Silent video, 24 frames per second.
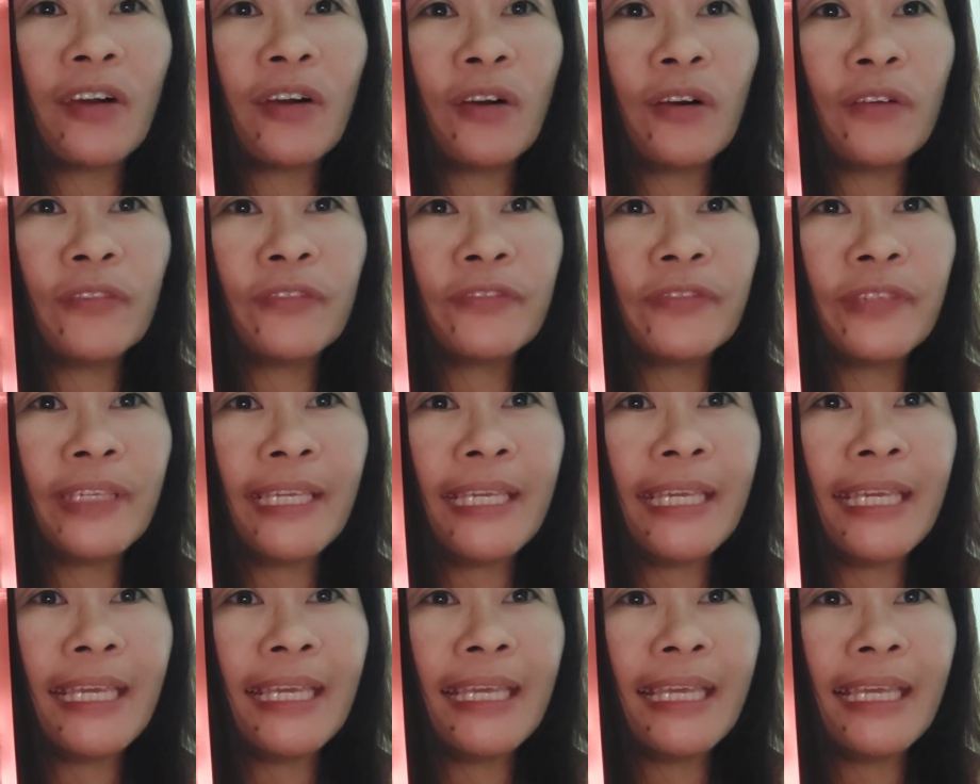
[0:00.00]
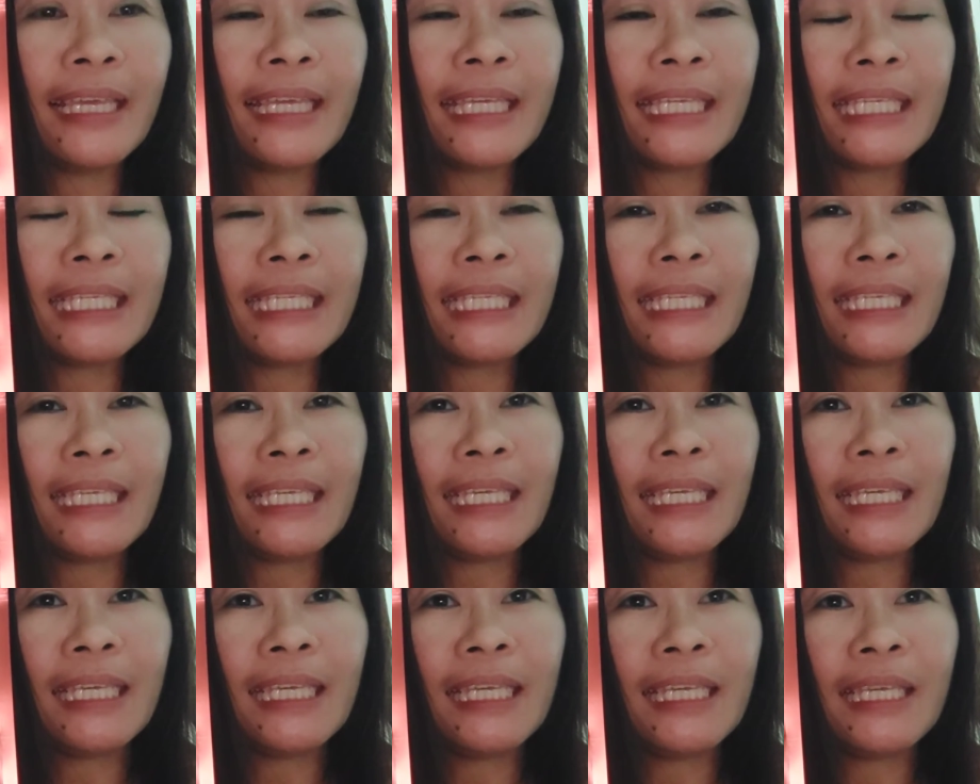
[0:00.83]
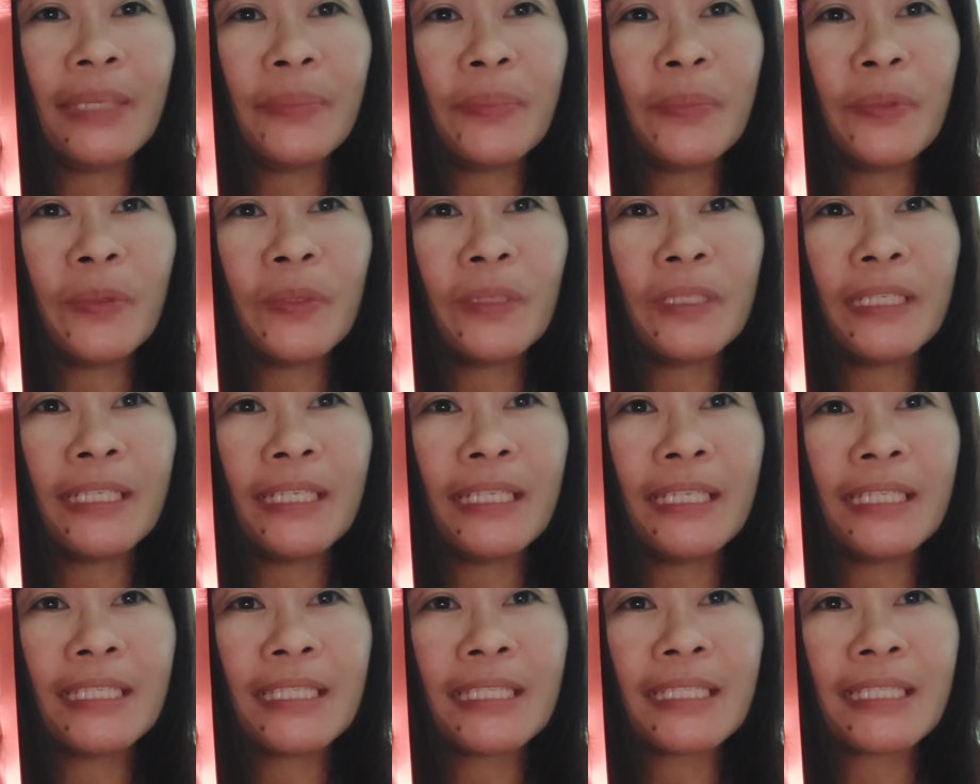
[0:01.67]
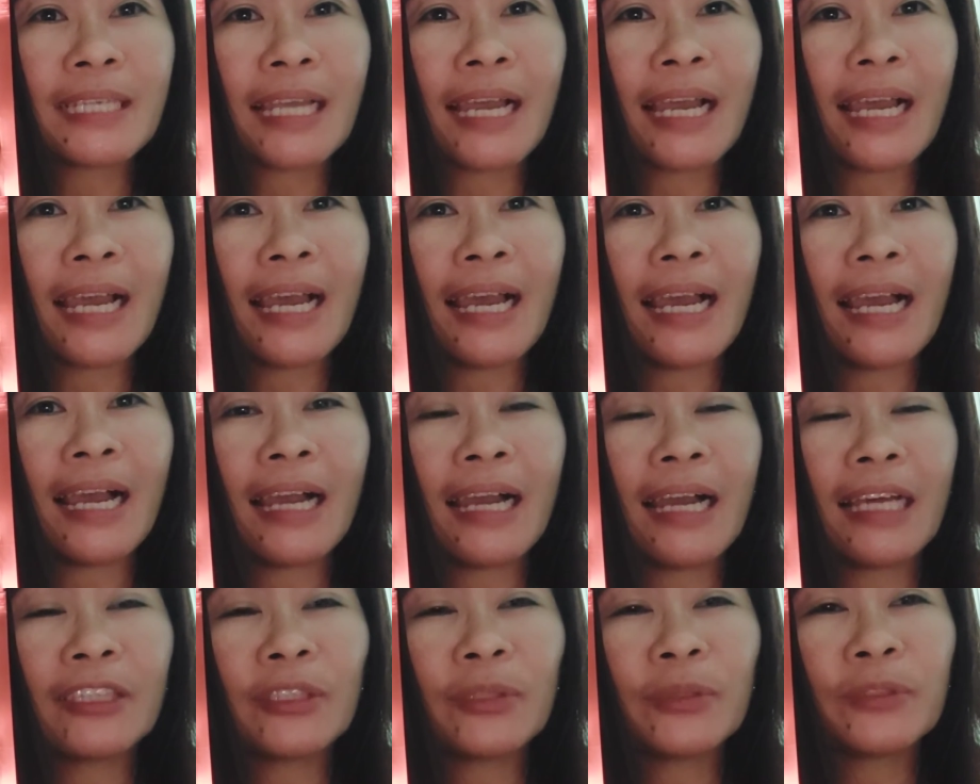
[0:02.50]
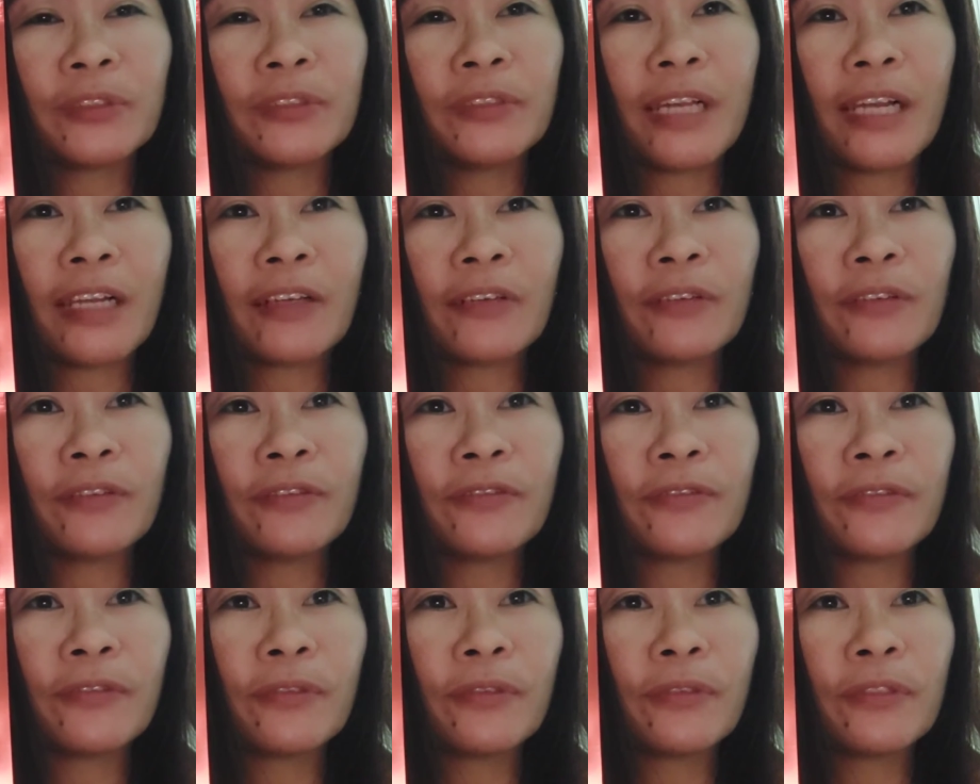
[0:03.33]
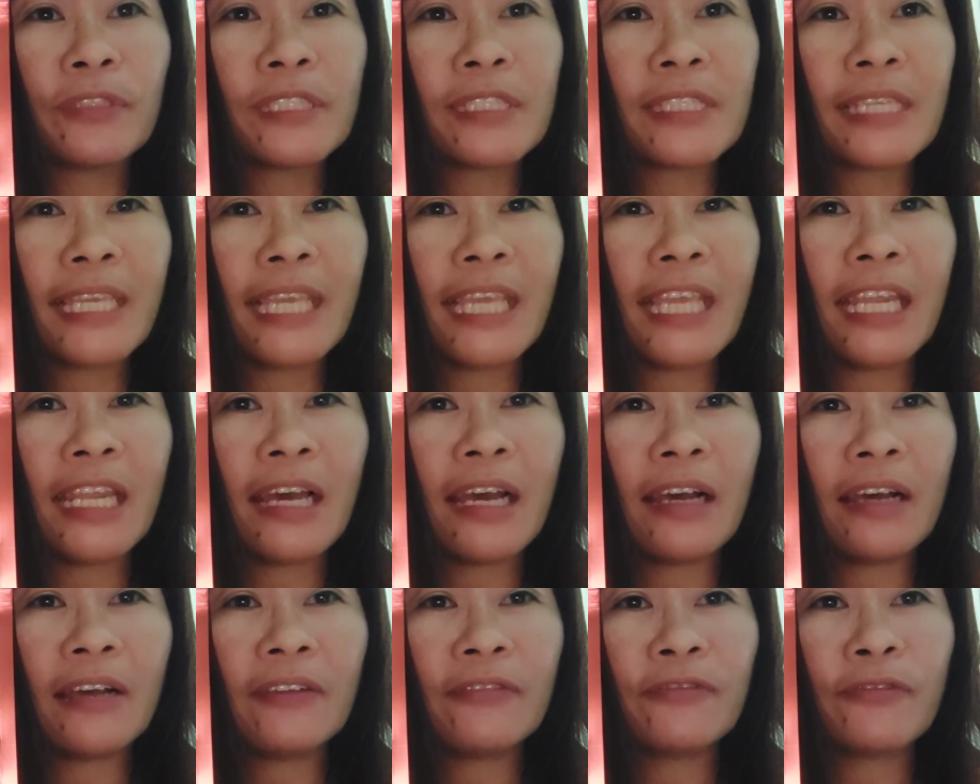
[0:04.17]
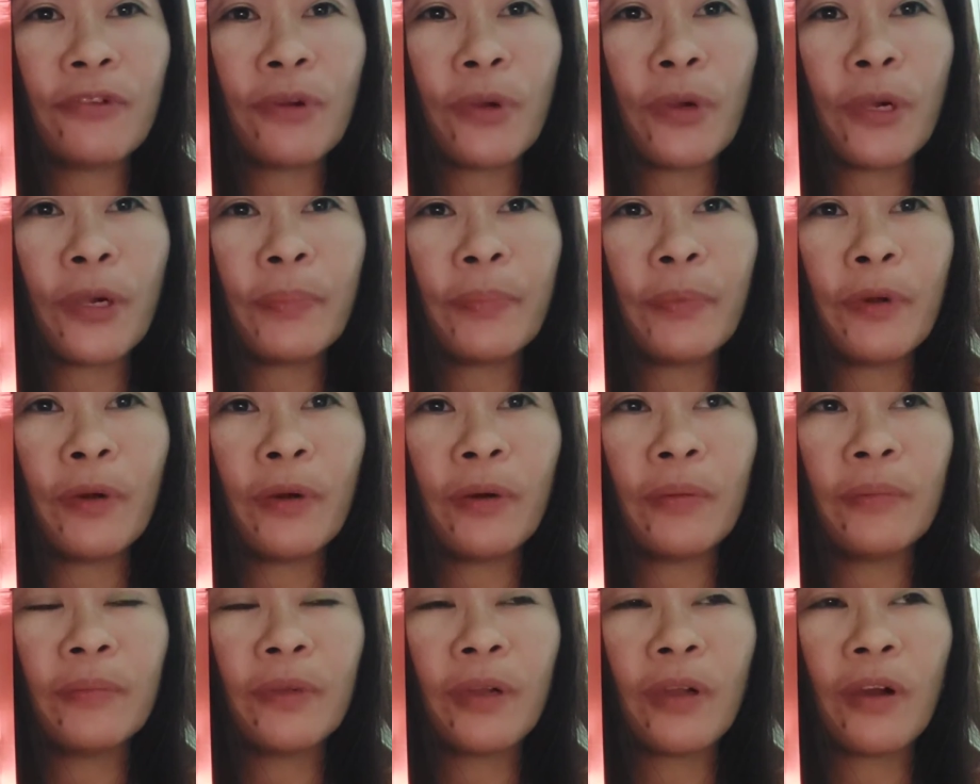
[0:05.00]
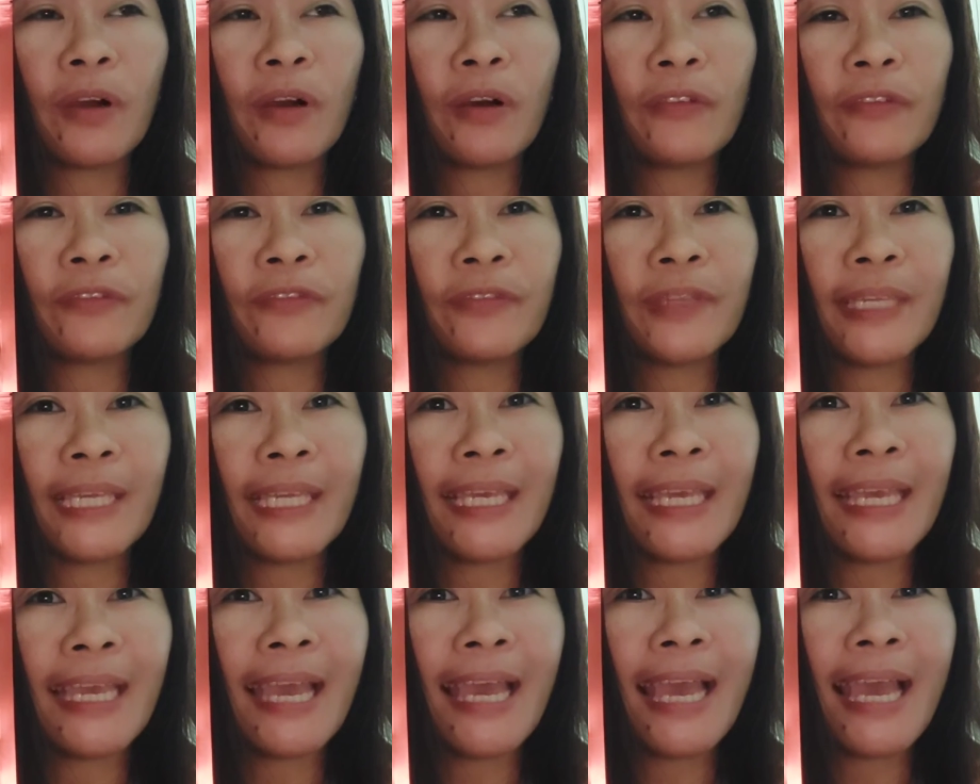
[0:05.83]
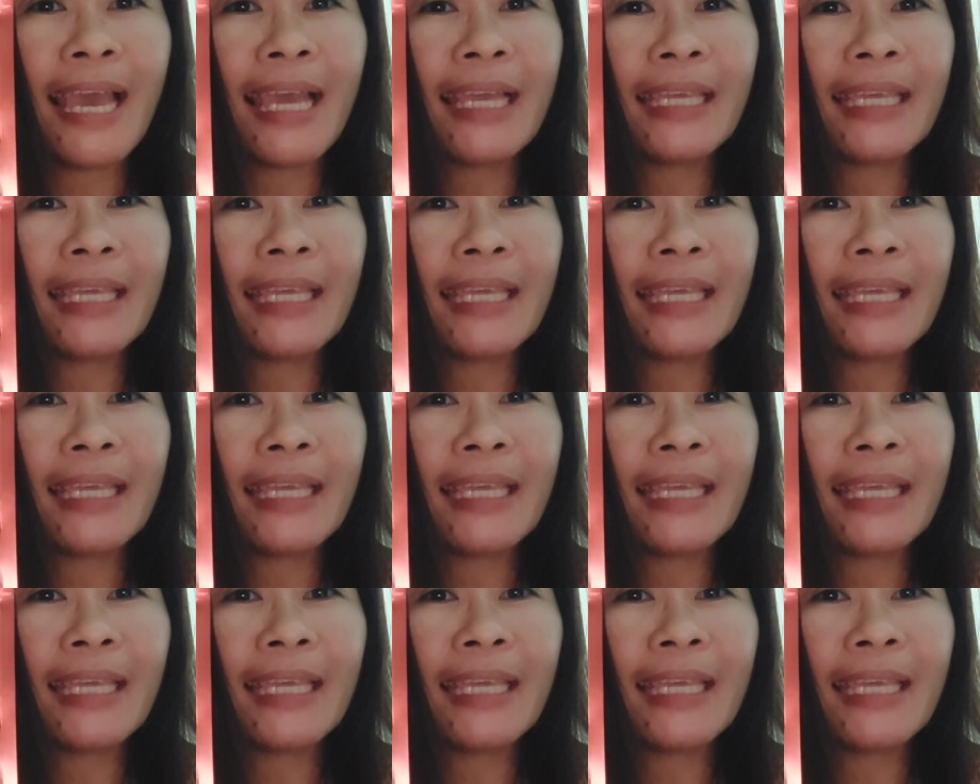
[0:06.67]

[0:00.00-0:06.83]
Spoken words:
coffee. Gihimo ni siya ang atong dragon fruits in a form of coffee.